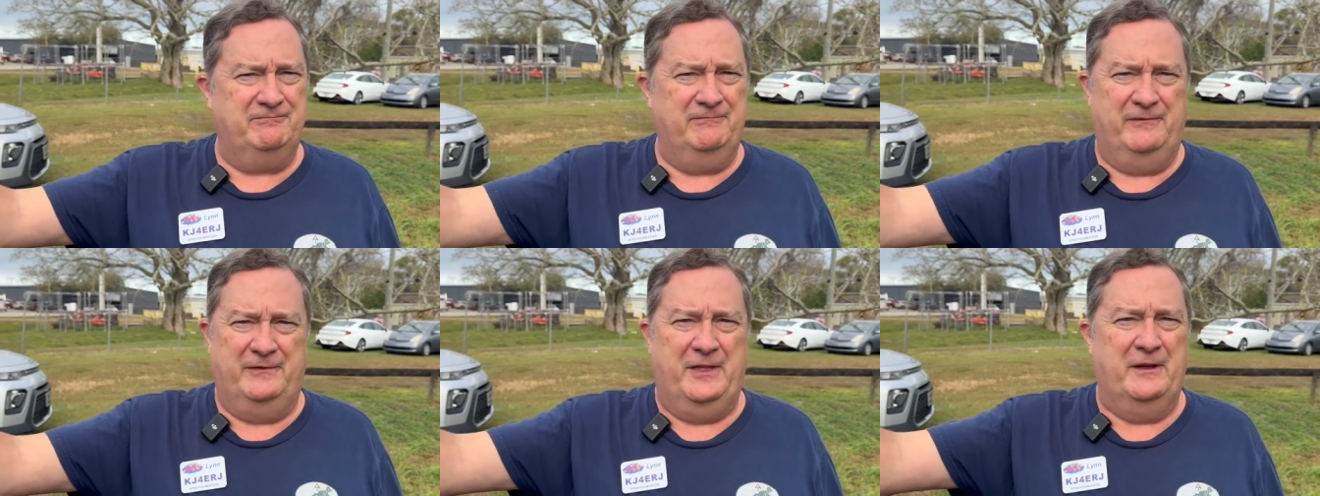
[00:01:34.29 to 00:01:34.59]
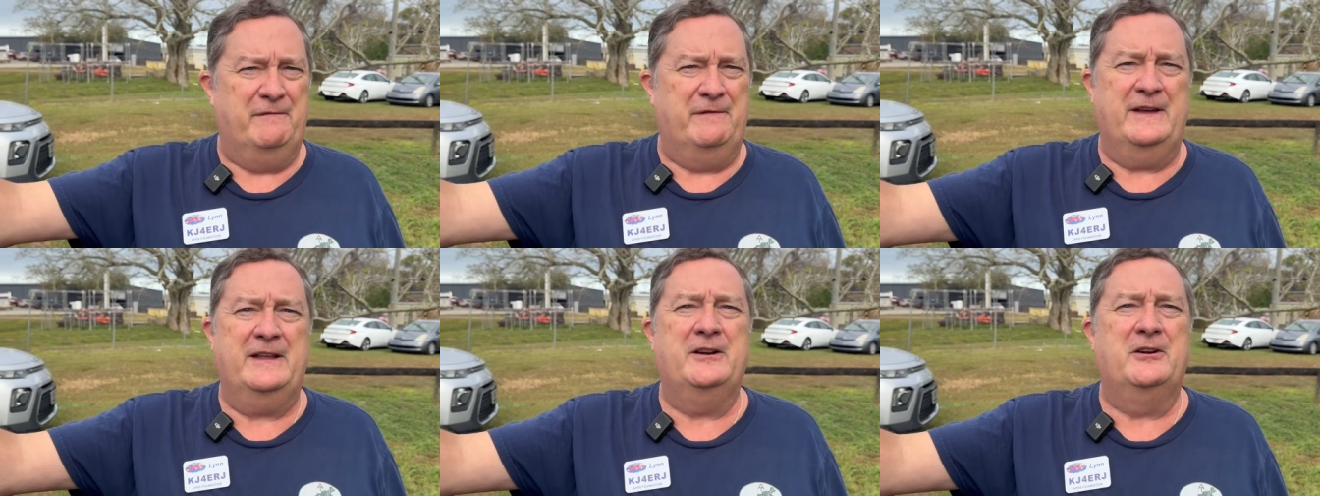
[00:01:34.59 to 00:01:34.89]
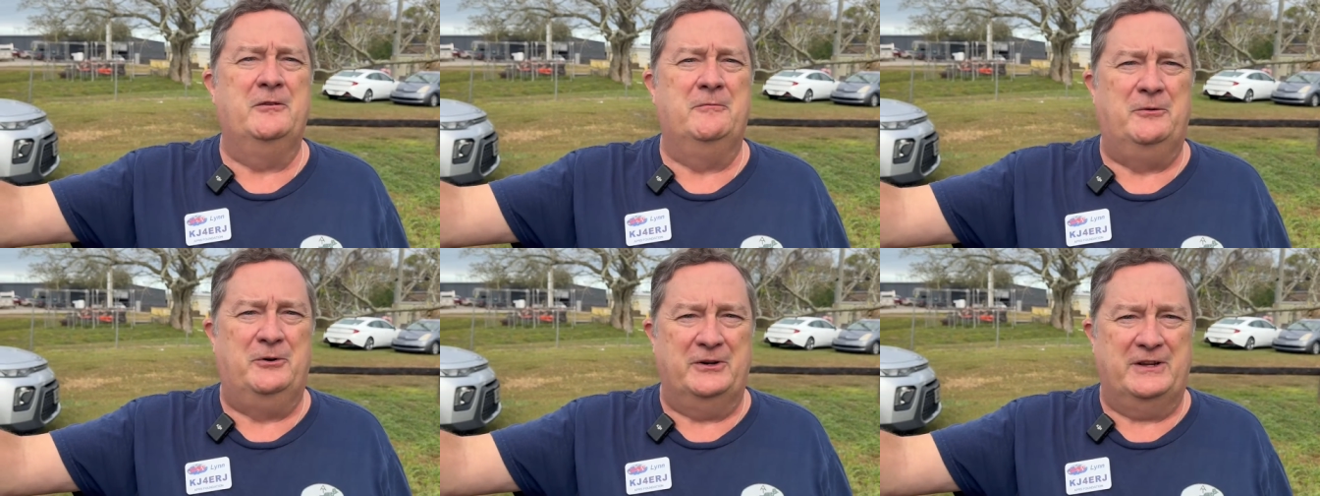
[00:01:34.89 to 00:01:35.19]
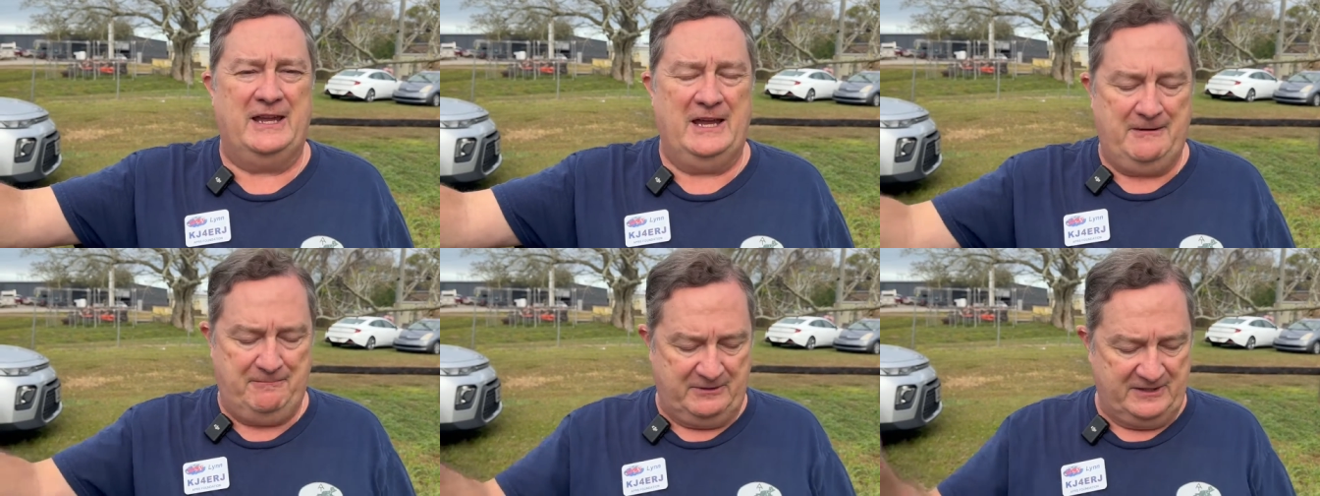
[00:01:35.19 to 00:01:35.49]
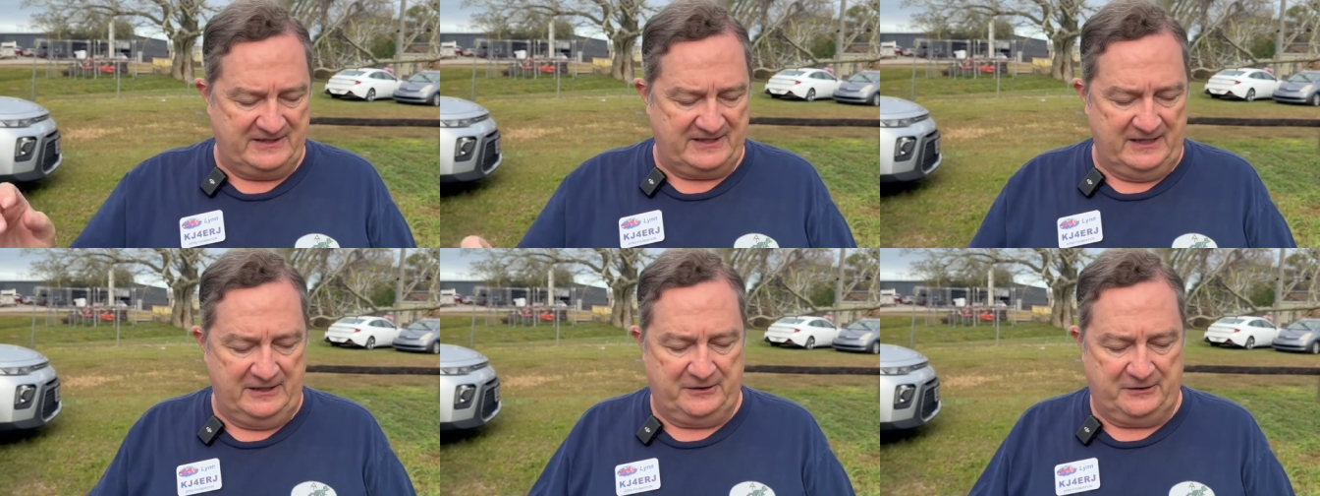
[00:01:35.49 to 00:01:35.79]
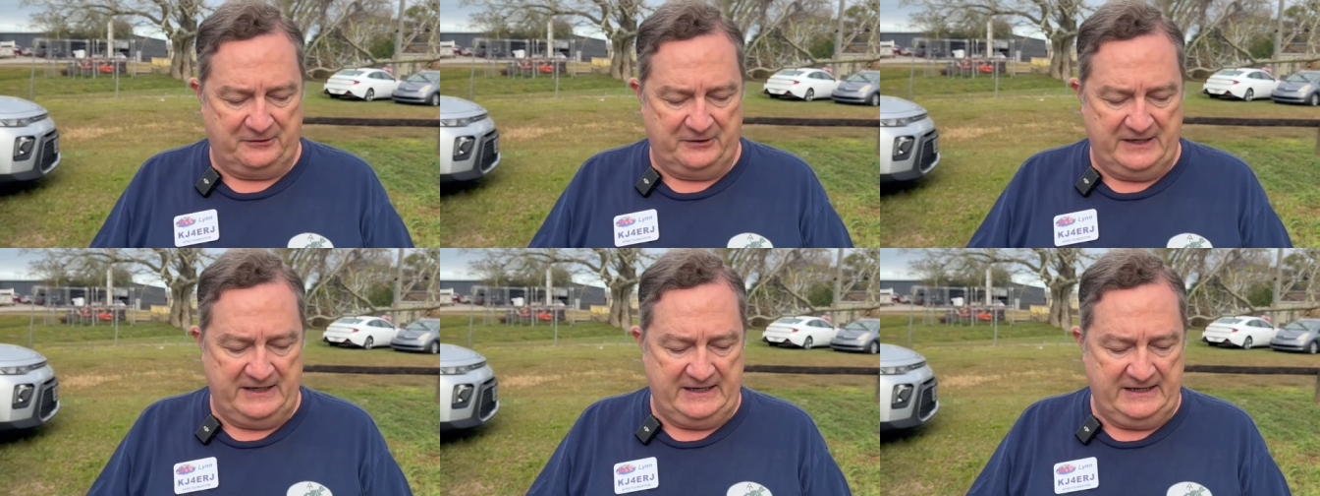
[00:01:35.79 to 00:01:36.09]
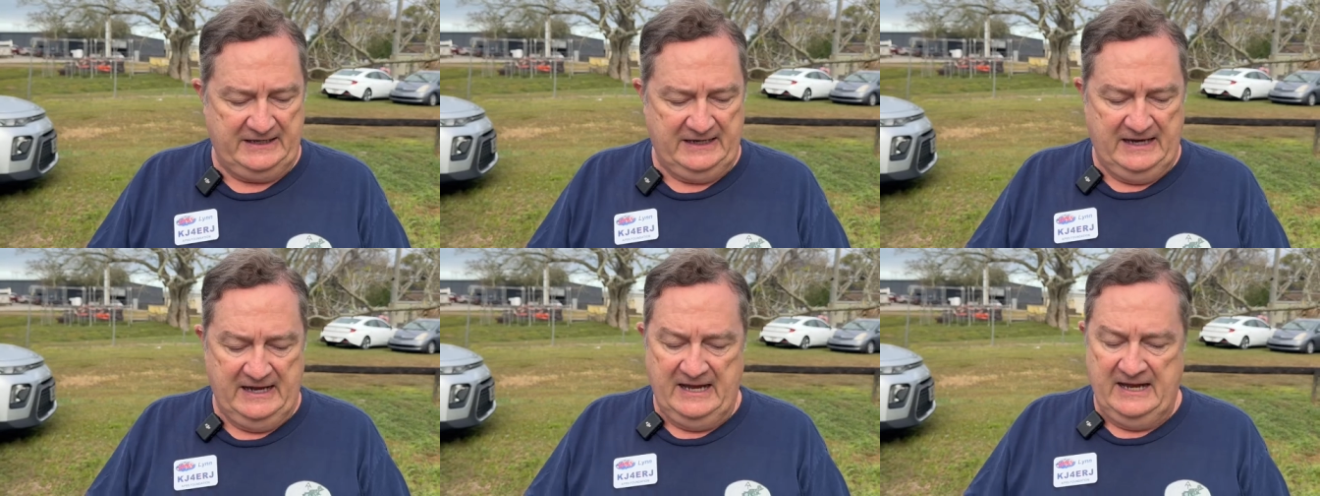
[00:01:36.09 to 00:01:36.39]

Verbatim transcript: the venerable KPC3.